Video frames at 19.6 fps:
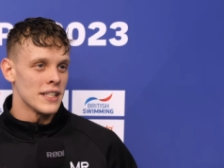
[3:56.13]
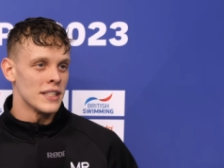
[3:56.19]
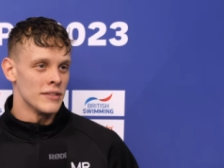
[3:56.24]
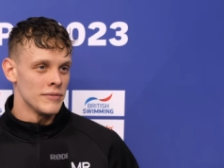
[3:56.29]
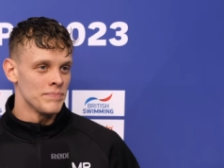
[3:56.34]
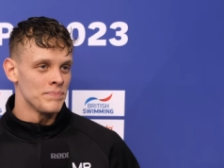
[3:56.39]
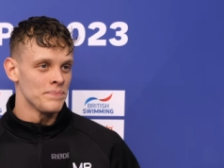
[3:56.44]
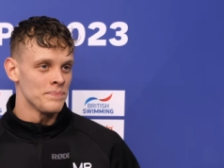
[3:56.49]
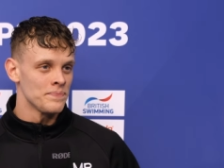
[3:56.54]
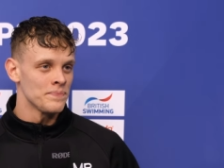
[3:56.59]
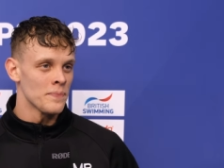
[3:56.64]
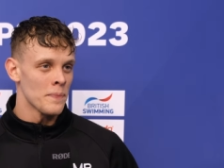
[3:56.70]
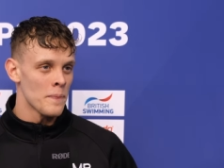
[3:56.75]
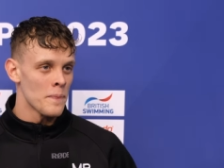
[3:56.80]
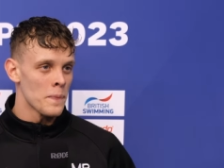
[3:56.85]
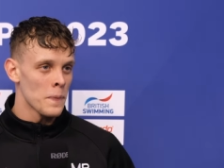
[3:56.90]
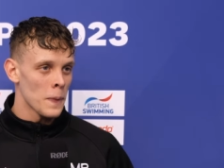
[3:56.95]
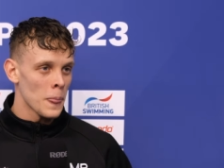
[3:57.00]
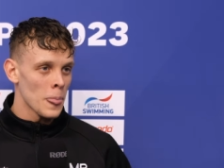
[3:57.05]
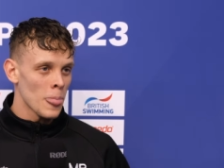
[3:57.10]
How great
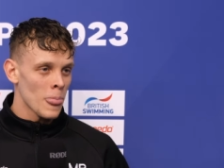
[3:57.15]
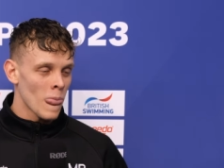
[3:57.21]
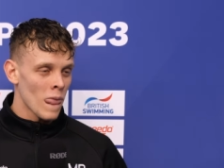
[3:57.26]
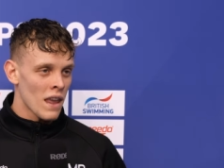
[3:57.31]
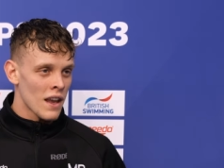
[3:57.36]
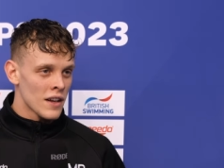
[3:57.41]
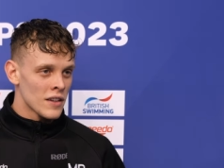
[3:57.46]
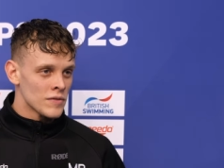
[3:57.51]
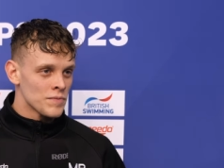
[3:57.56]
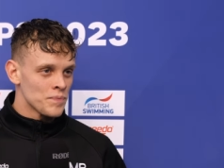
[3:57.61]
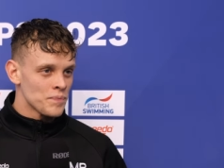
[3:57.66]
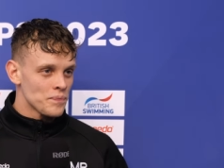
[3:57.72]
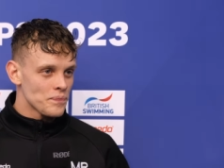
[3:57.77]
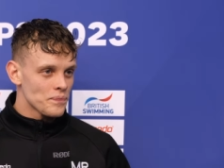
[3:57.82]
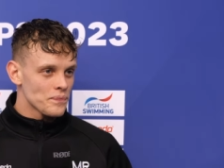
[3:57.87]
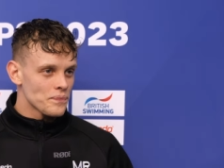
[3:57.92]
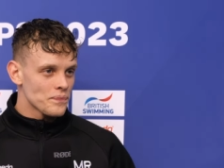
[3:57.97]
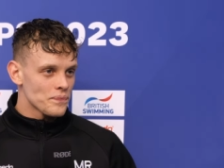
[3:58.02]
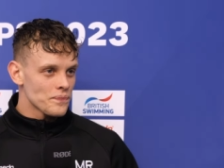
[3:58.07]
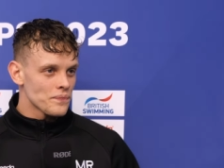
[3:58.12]
is it to have a race
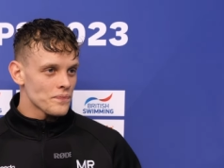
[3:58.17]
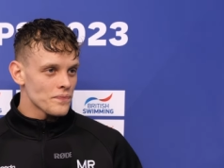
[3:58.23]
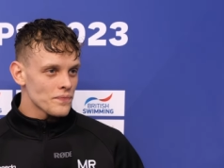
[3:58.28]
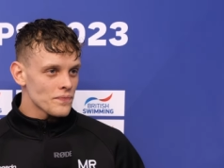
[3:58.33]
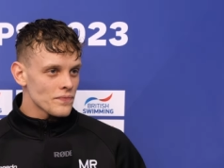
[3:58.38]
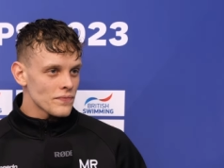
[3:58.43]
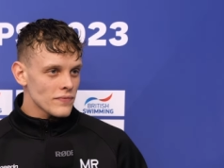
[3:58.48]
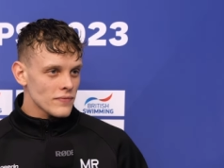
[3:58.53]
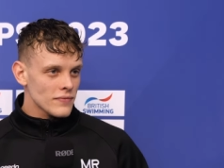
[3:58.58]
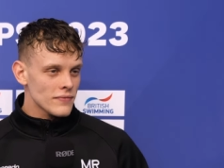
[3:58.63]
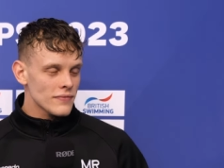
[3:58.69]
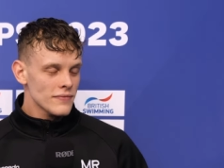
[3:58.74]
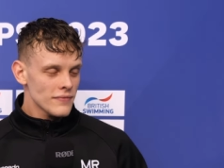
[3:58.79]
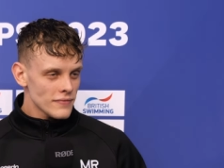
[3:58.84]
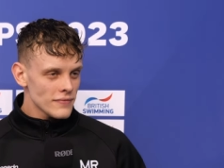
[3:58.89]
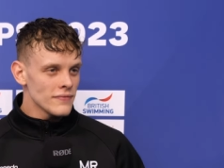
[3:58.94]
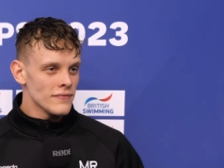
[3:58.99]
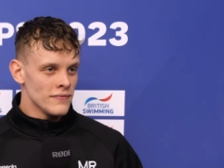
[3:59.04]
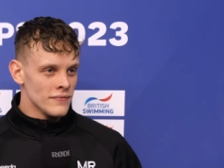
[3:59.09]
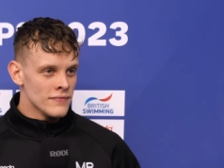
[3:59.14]
of this
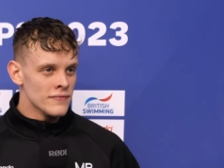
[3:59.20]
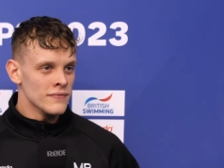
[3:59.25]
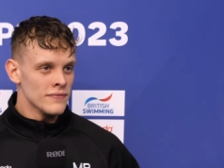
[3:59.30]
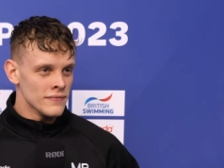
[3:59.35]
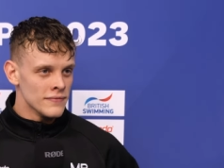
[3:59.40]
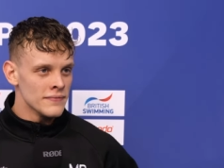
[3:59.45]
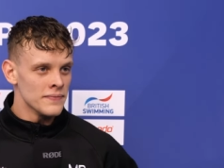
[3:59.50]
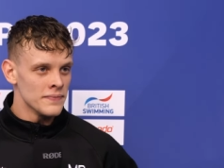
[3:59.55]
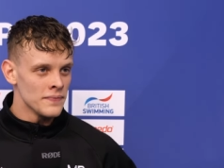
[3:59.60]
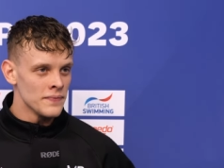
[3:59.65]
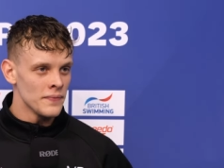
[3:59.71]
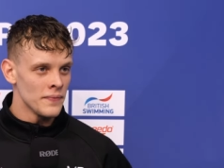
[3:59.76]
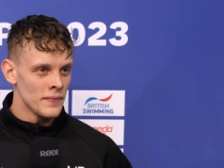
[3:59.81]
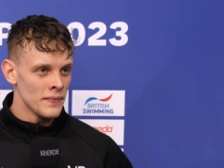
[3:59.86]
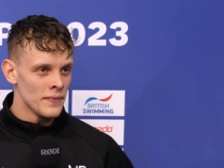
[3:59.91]
quality so early on